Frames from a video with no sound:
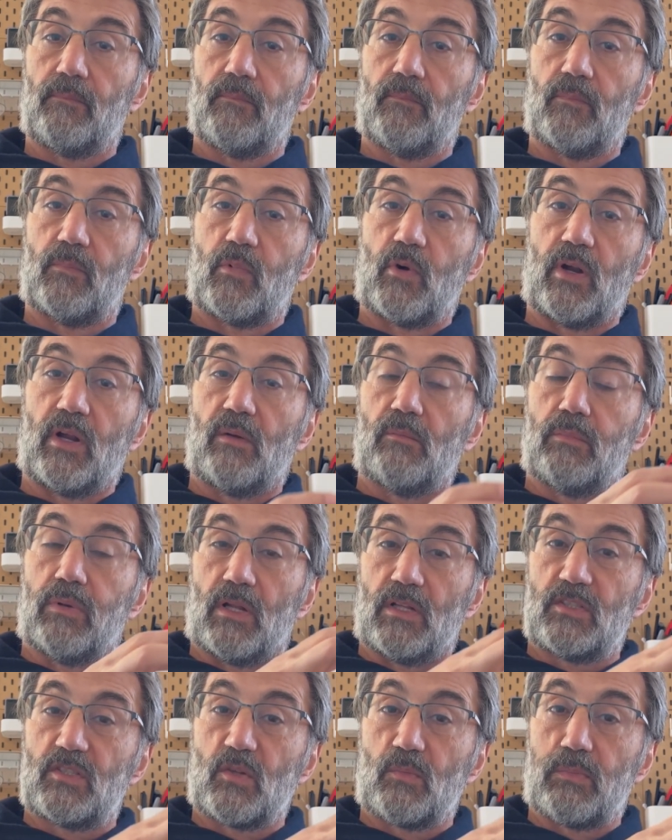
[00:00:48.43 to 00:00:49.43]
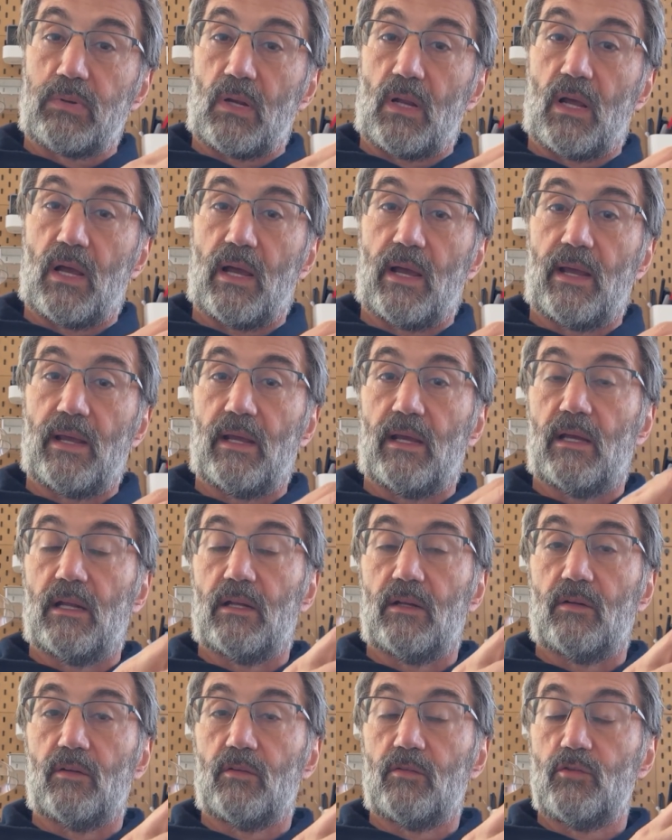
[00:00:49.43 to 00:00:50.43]
bring blood supply
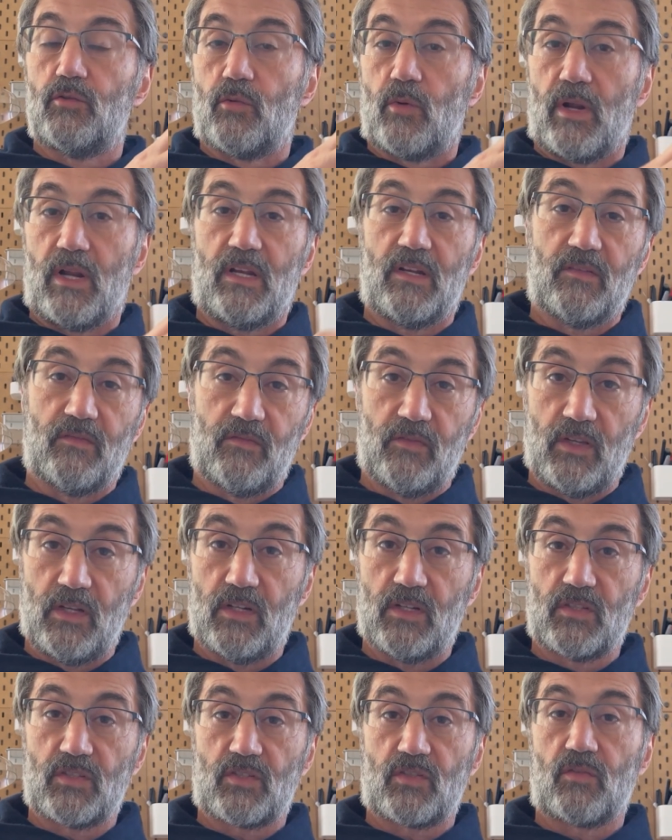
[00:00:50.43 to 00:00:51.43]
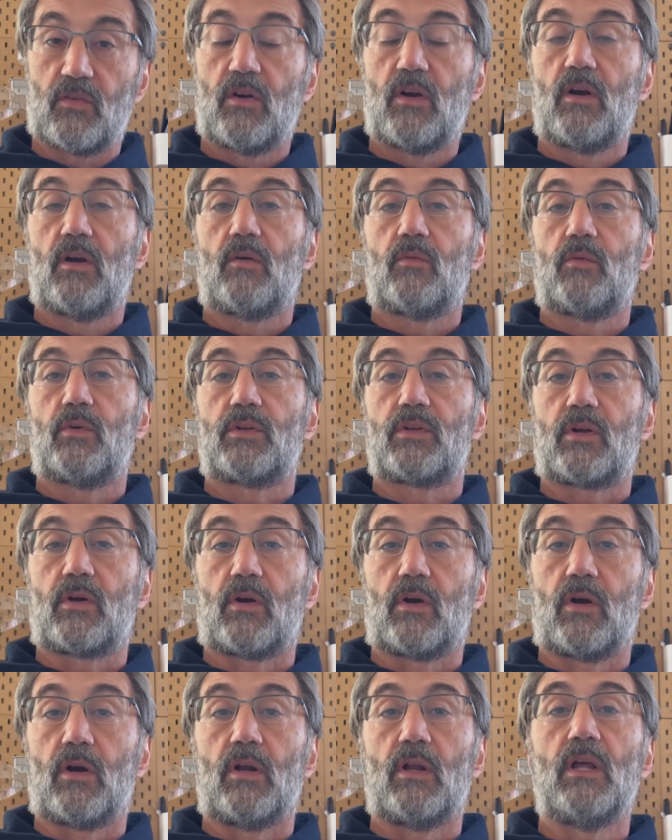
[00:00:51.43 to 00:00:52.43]
and drain the venous
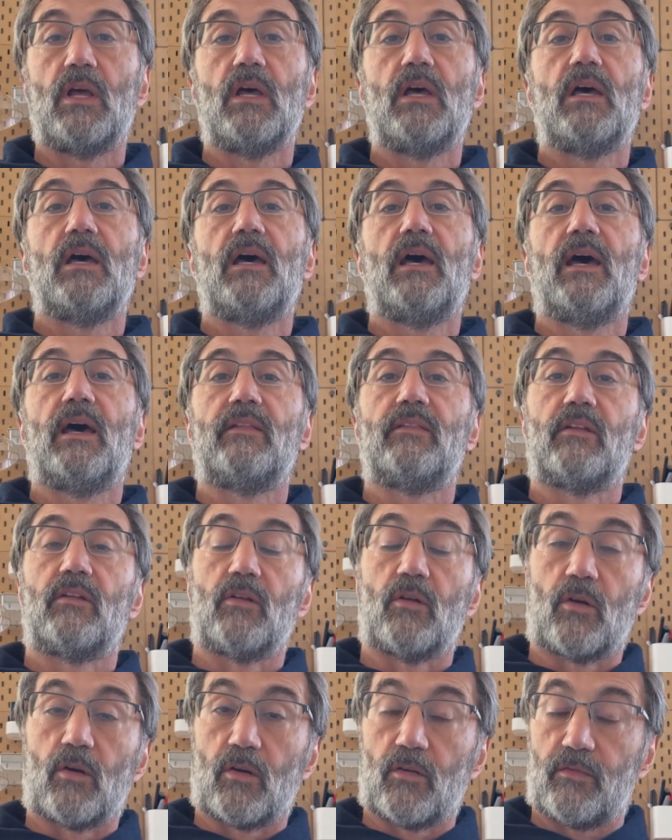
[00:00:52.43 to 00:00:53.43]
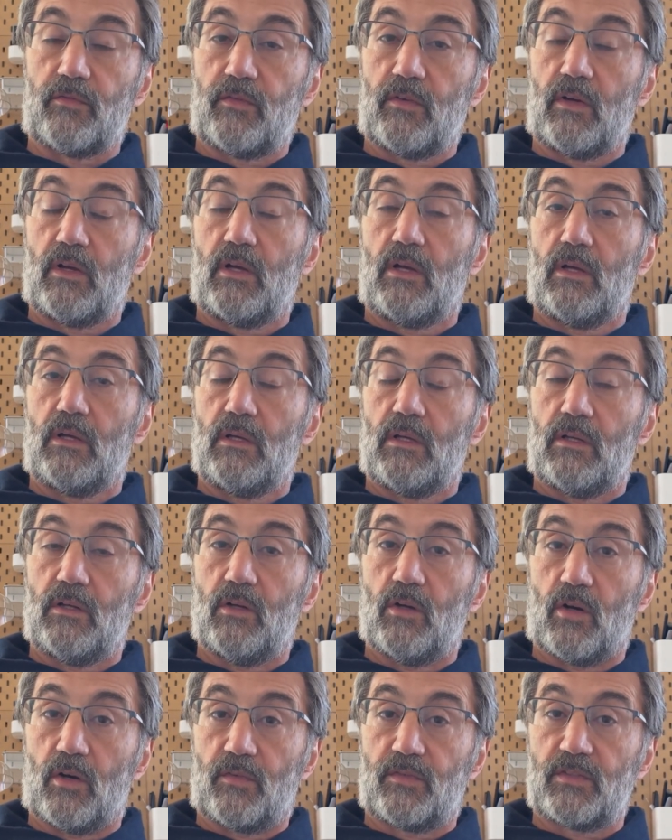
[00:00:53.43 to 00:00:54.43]
return and the
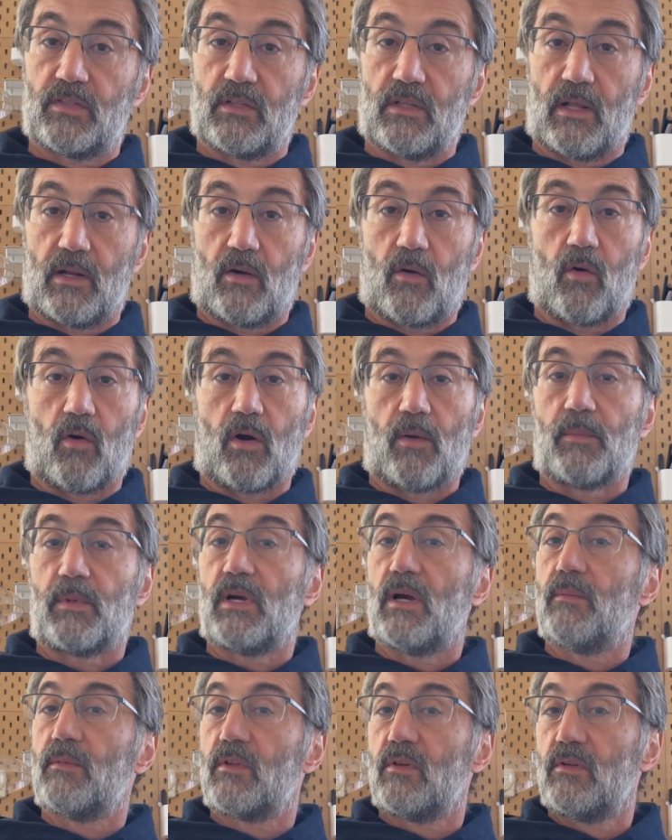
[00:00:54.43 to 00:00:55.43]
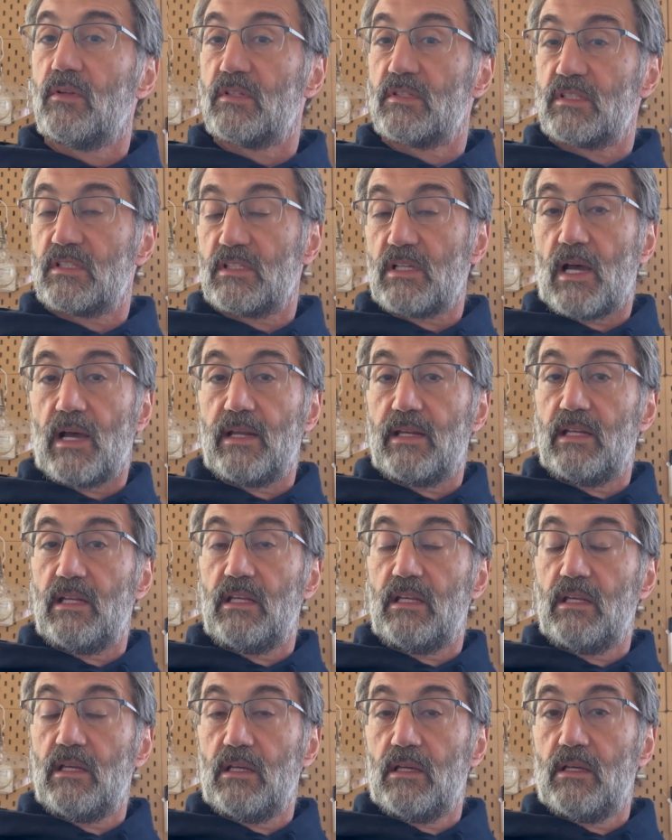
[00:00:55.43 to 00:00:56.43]
nerves to that arm come through this
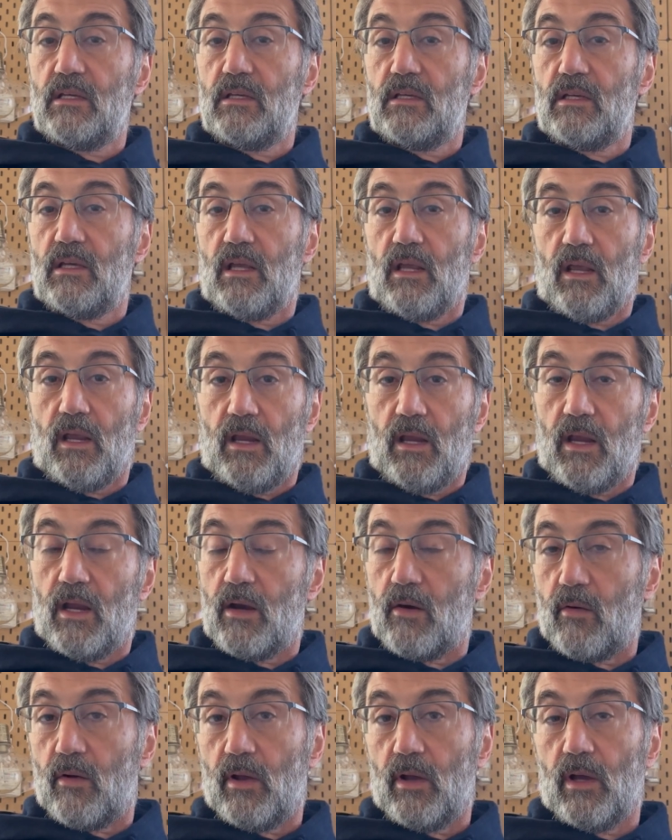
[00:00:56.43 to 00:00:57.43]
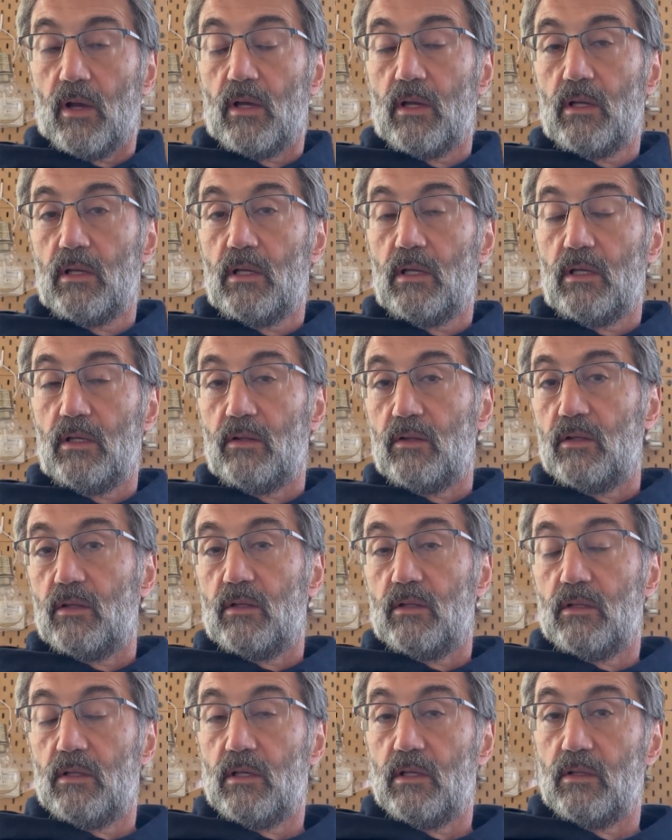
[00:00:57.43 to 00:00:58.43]
tiny area in
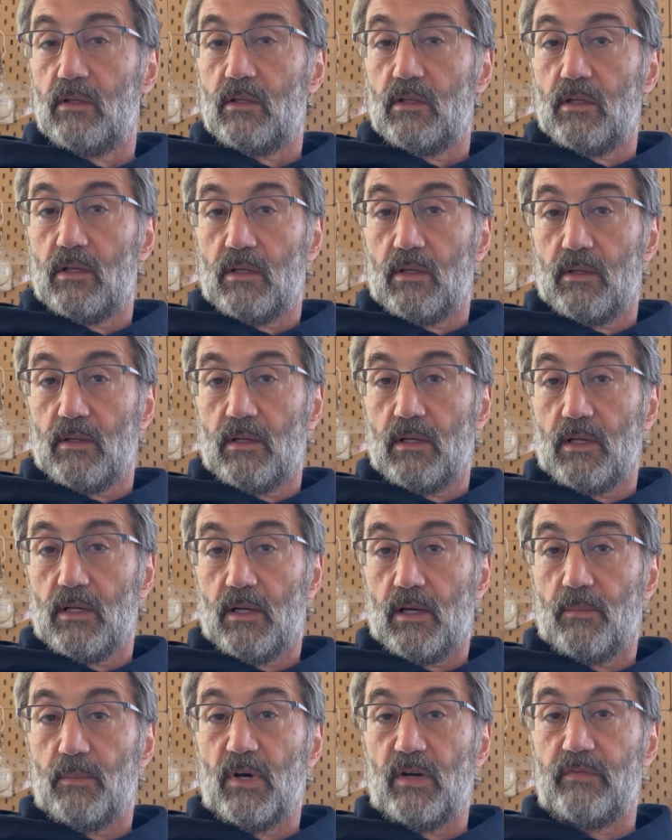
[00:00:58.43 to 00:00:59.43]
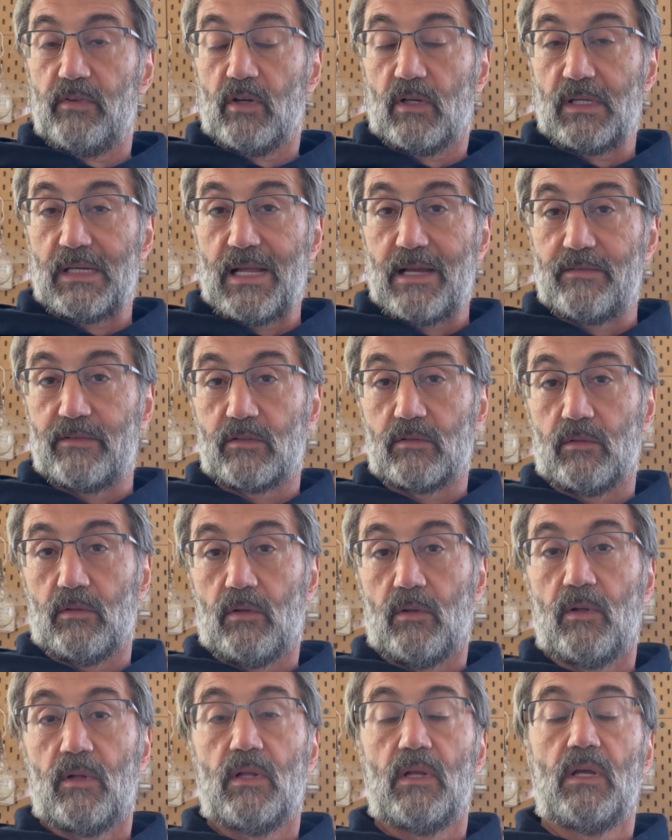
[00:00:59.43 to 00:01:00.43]
the above your
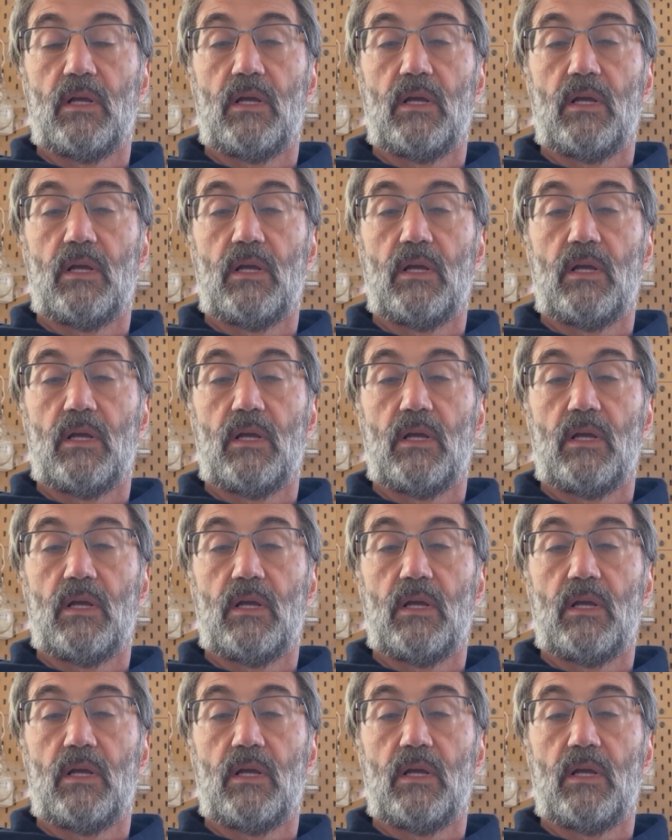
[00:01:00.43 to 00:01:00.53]
clavicle,